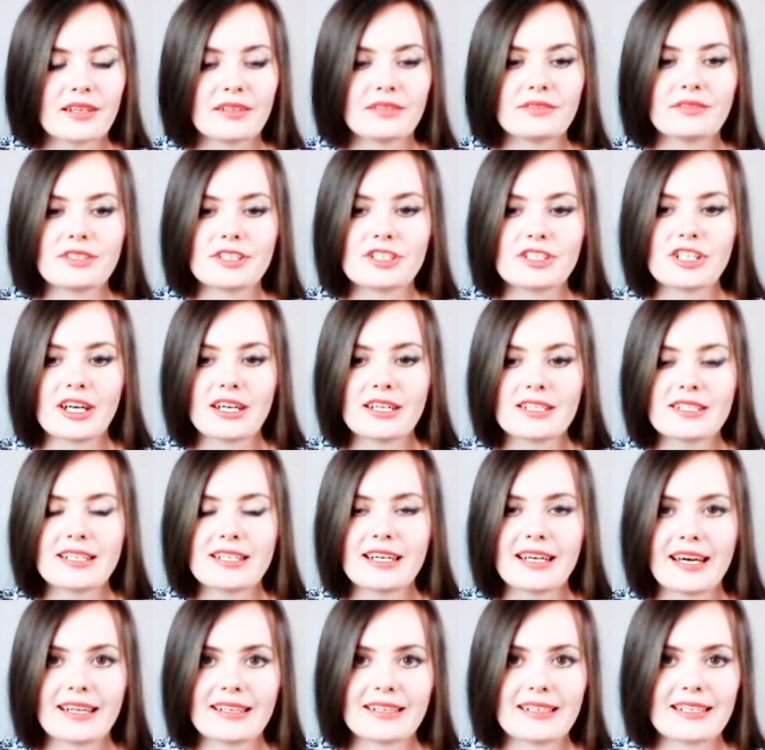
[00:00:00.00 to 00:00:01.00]
We just
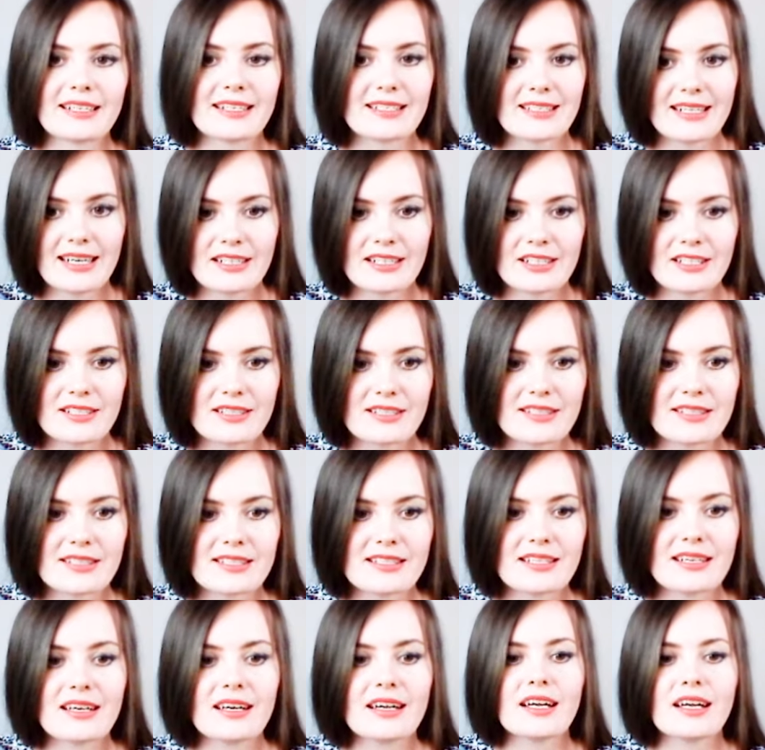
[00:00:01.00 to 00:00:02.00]
had this
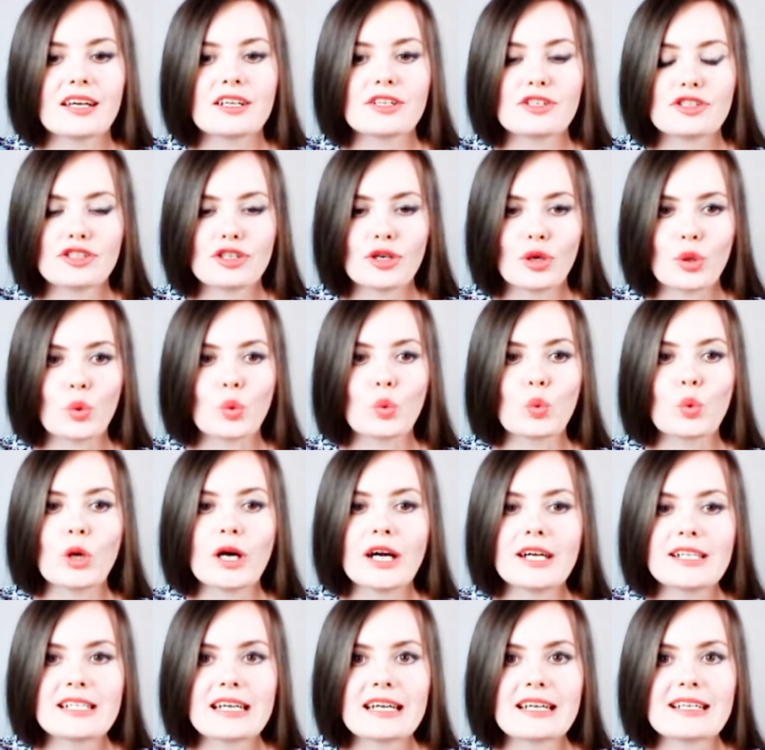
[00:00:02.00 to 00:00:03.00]
sentence. So
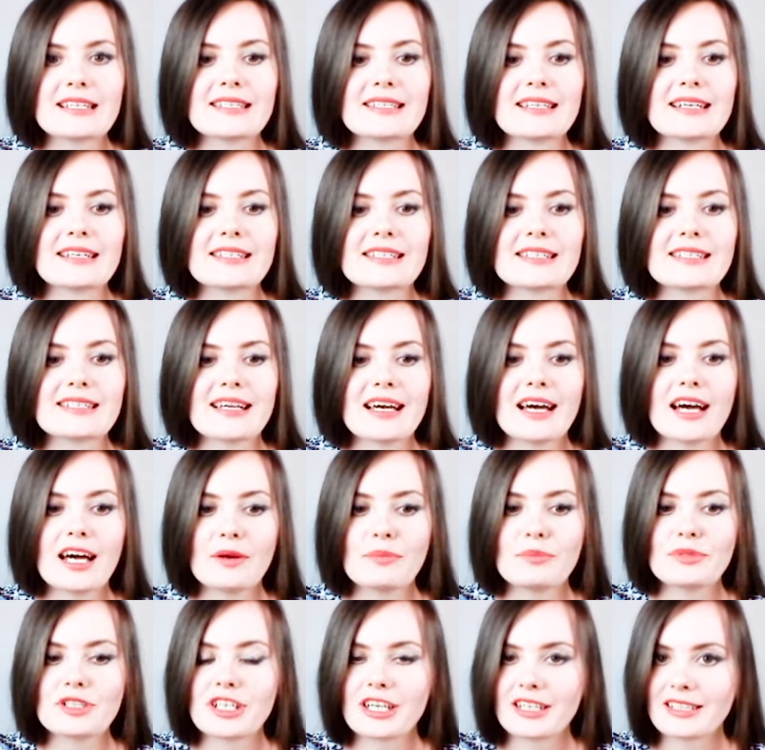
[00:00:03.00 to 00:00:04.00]
what is the
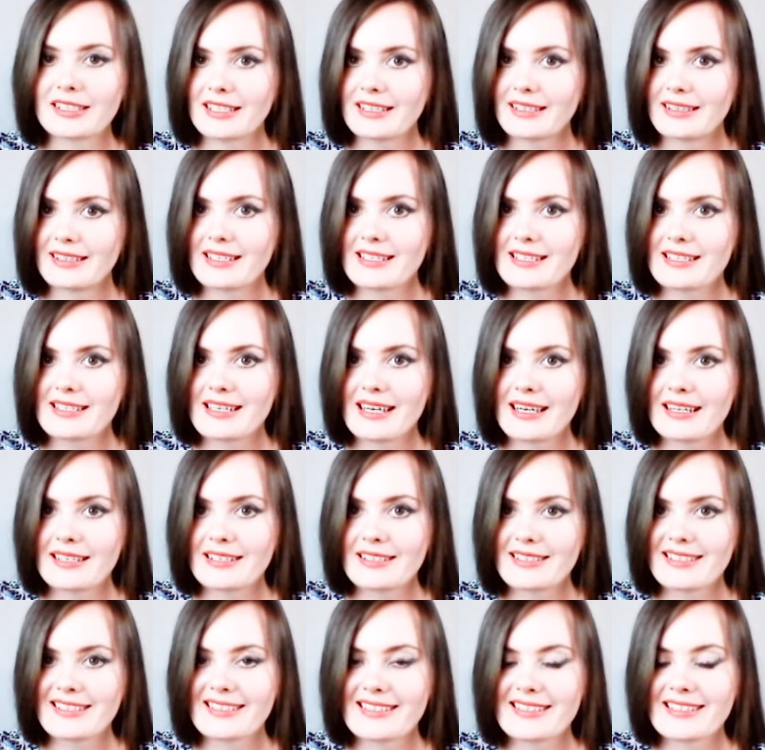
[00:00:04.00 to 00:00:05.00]
subject in this
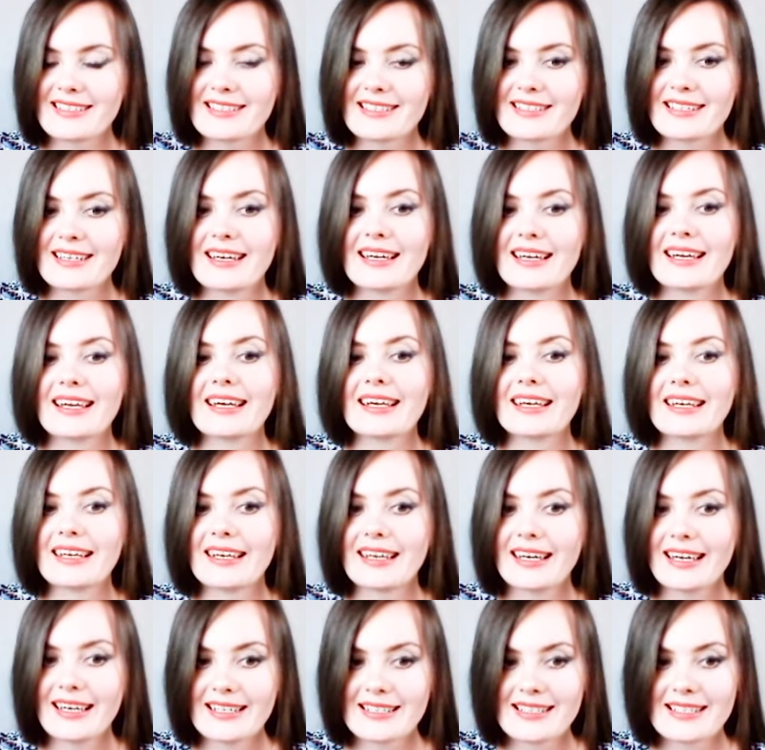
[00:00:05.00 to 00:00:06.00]
sentence?
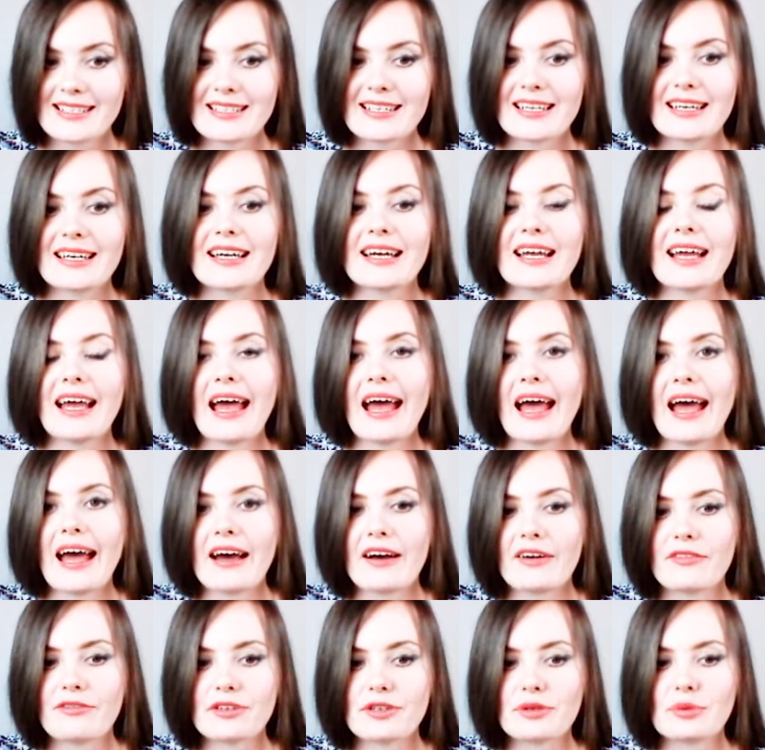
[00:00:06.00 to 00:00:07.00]
Yes,
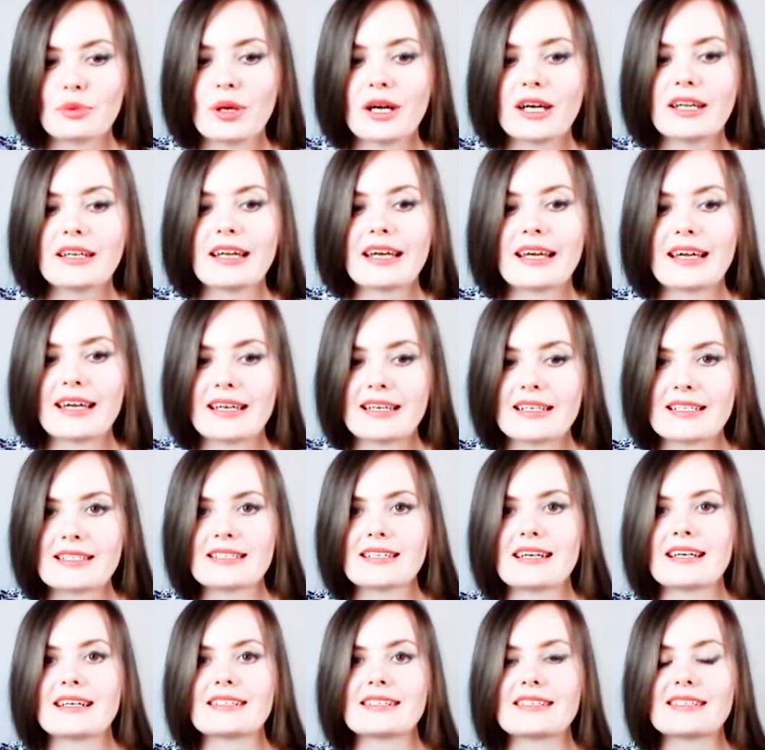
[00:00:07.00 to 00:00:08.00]
everyone is
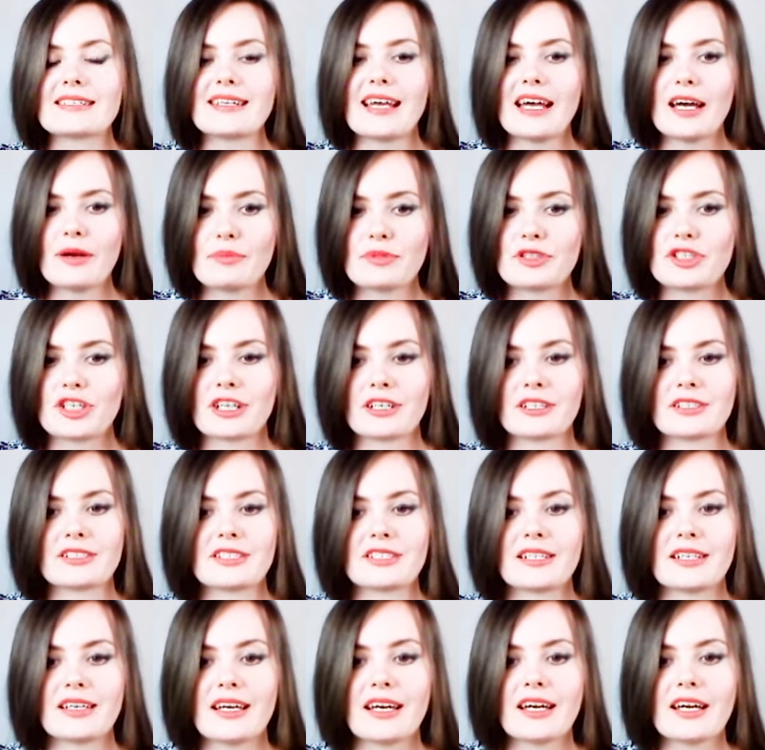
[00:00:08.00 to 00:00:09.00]
a
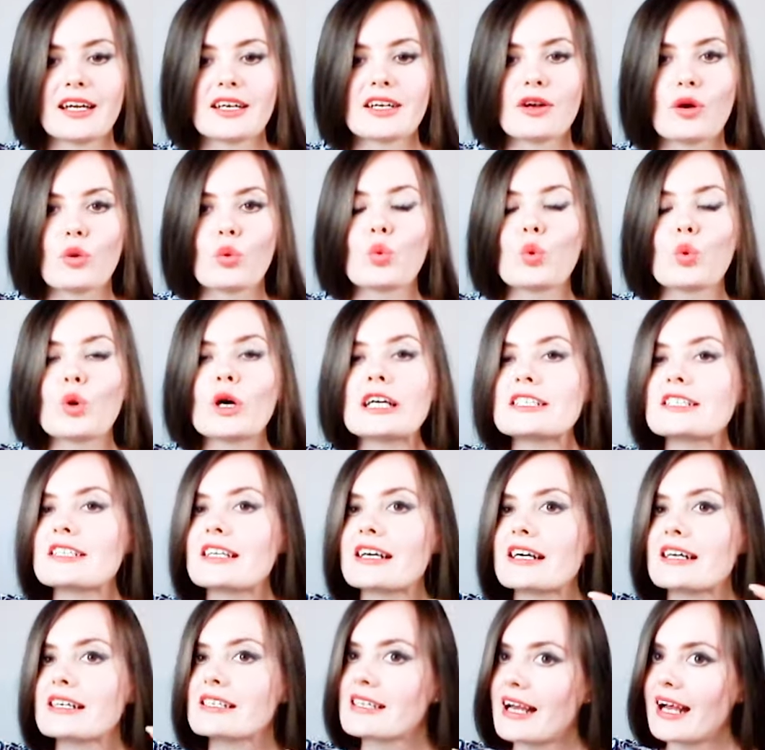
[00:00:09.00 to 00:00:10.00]
subject. What
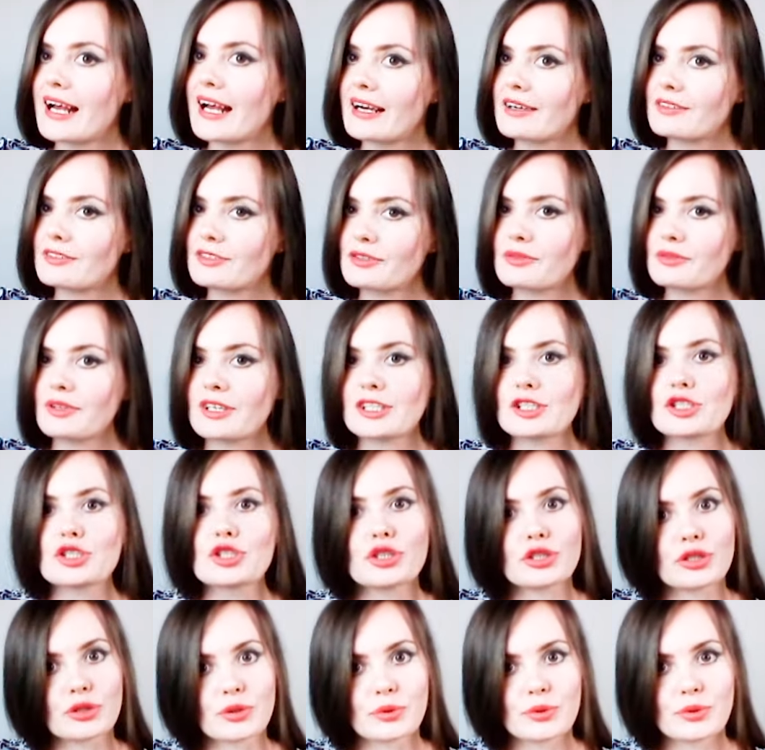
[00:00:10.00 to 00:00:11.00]
does everyone
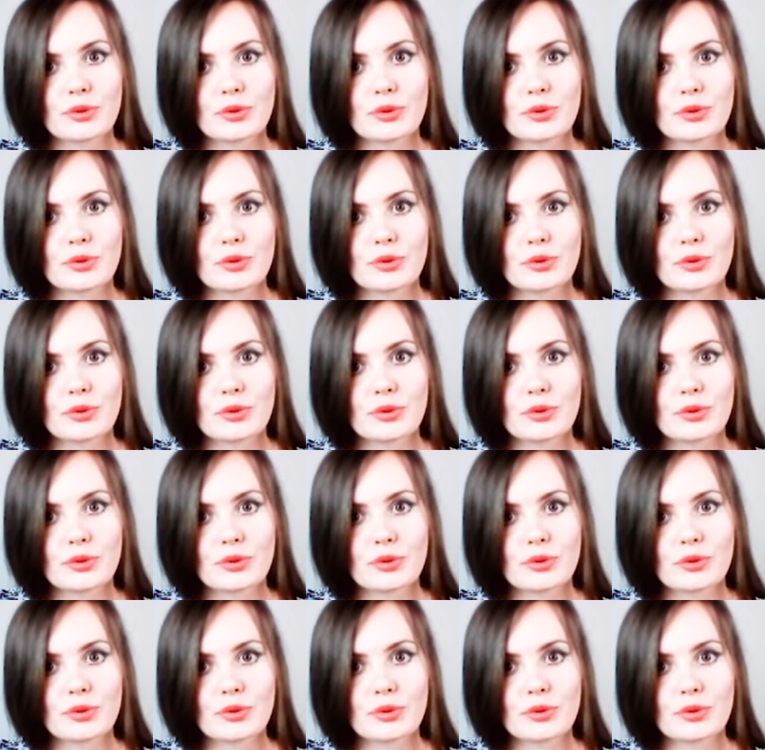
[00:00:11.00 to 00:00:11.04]
do?